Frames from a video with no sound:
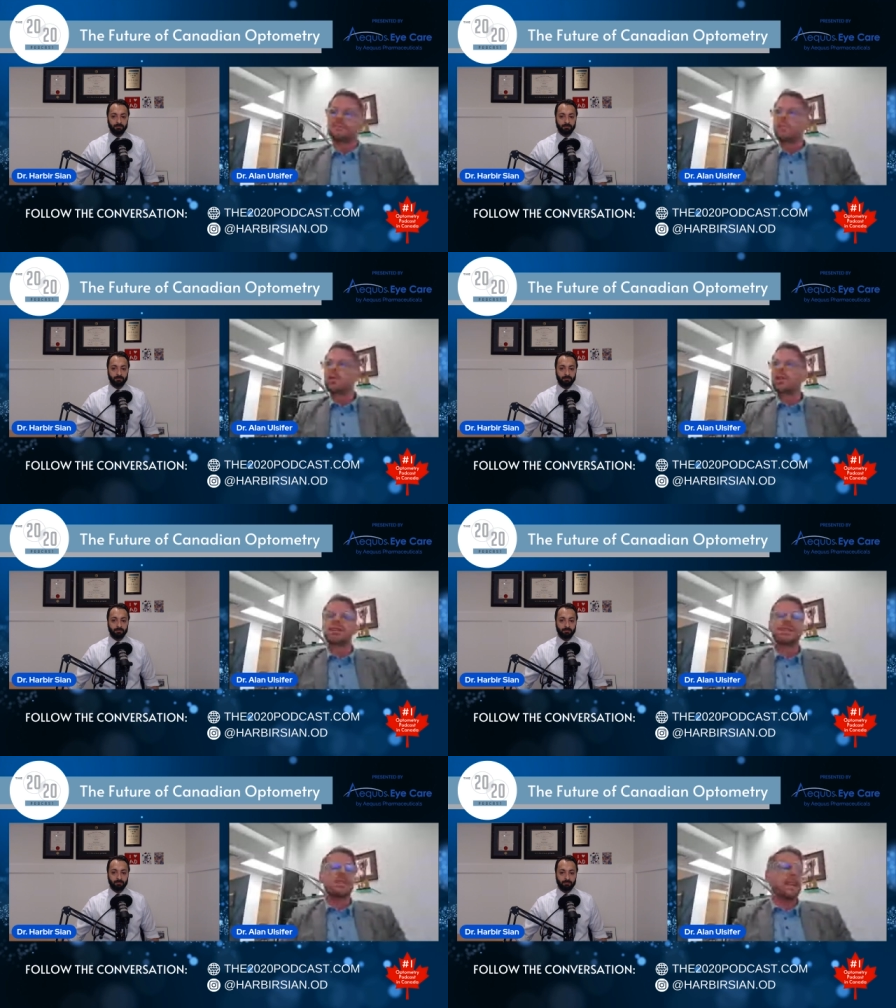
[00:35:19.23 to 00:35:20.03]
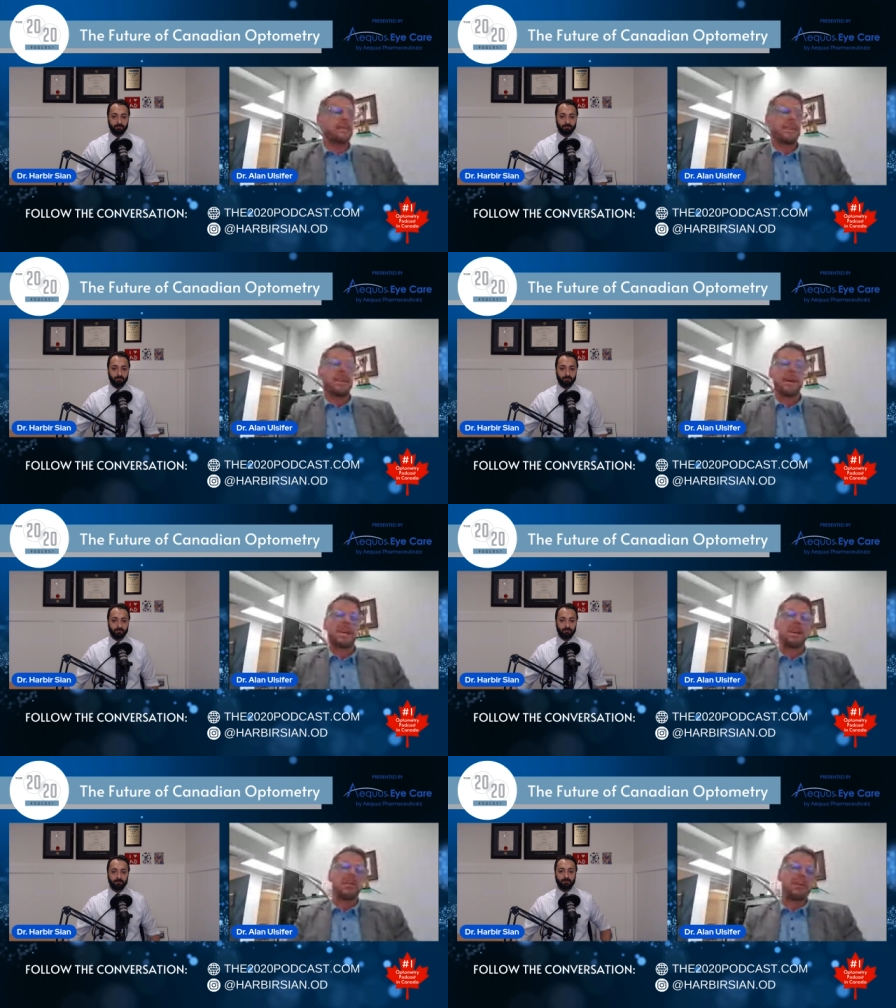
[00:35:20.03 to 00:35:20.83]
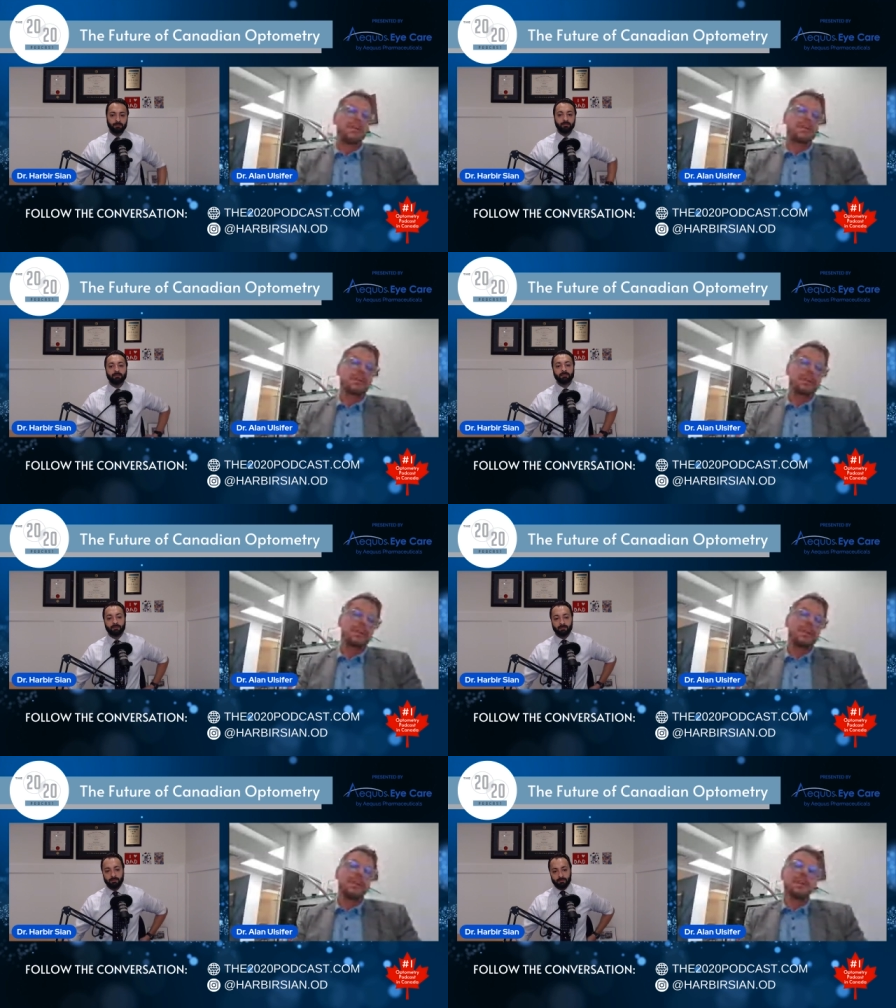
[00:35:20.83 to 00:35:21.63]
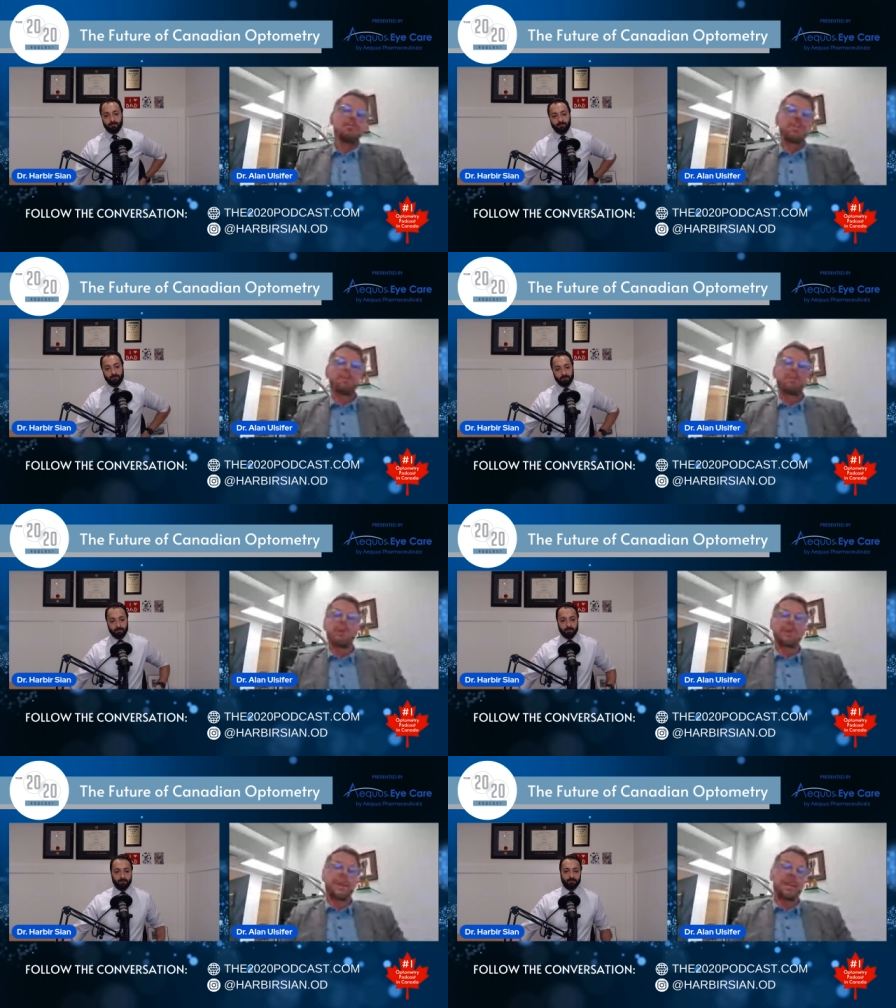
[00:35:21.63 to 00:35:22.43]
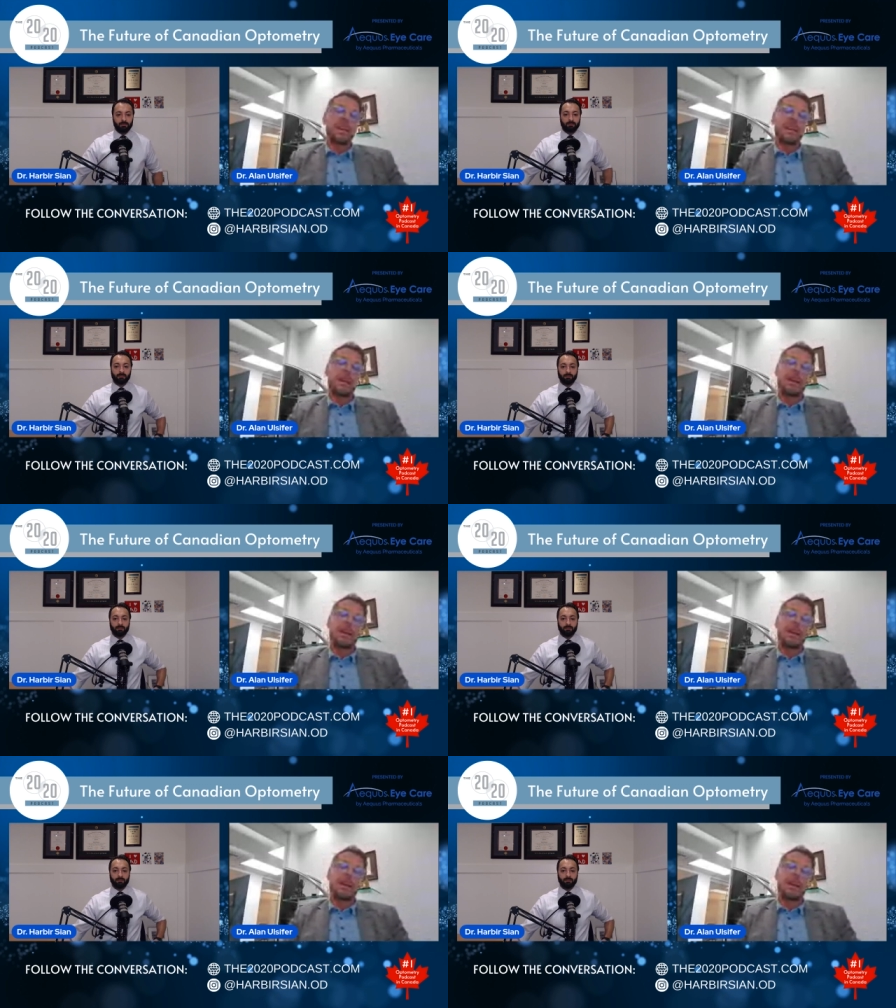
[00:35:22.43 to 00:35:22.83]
we're going to save the eye care industry. People aren't getting